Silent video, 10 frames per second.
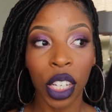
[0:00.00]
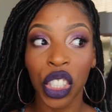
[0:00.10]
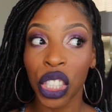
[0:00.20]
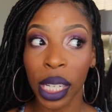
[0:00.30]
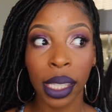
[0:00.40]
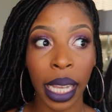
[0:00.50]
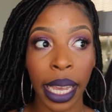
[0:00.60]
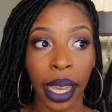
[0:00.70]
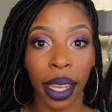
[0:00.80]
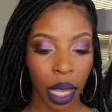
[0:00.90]
Just
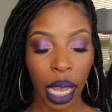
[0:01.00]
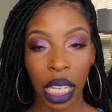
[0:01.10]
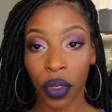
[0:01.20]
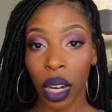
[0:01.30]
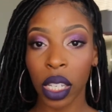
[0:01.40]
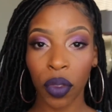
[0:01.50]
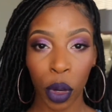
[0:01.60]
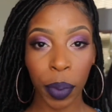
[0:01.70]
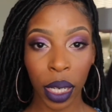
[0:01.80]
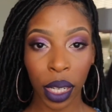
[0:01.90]
saying. As far as
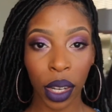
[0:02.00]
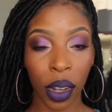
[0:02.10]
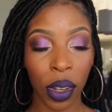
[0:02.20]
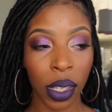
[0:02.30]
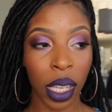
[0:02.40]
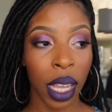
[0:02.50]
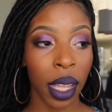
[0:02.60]
formula goes,